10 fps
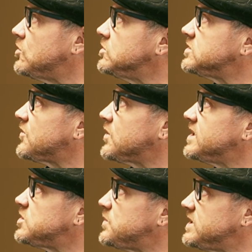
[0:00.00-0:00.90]
holes for
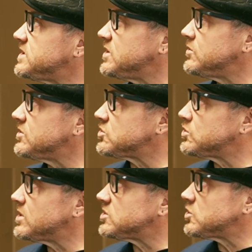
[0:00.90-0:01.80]
each piece of
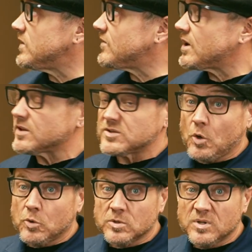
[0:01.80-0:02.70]
UniStrut. So we've got a
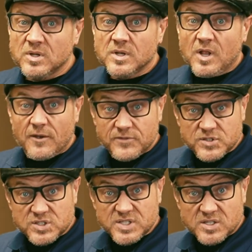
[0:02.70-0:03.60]
total of
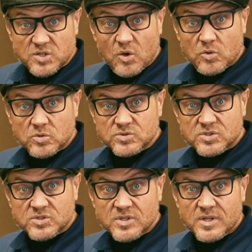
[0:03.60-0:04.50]
6
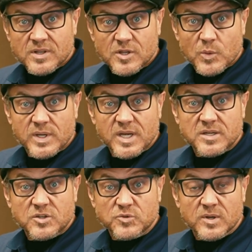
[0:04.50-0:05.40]
holes that we need
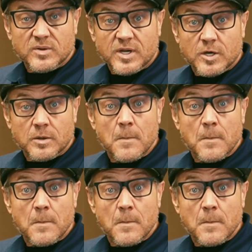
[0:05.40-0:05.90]
to drill here.